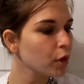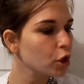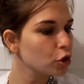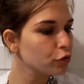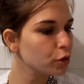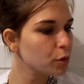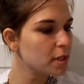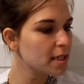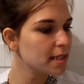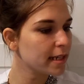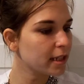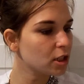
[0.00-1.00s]
True to
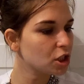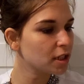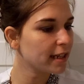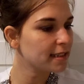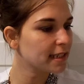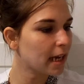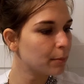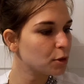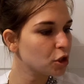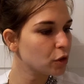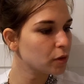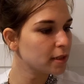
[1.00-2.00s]
skin shades,
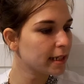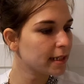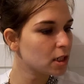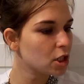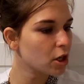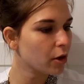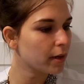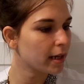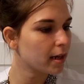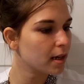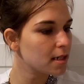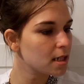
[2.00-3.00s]
capture your skin and tone and
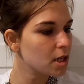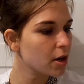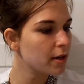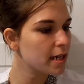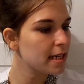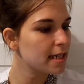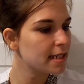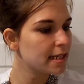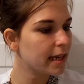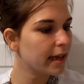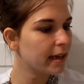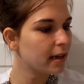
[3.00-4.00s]
undertone.
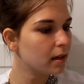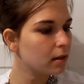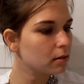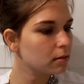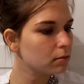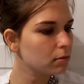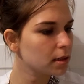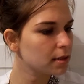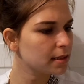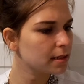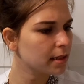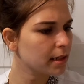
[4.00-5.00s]
Skin, oh that
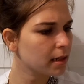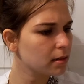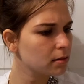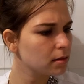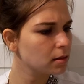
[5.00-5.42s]
says it again.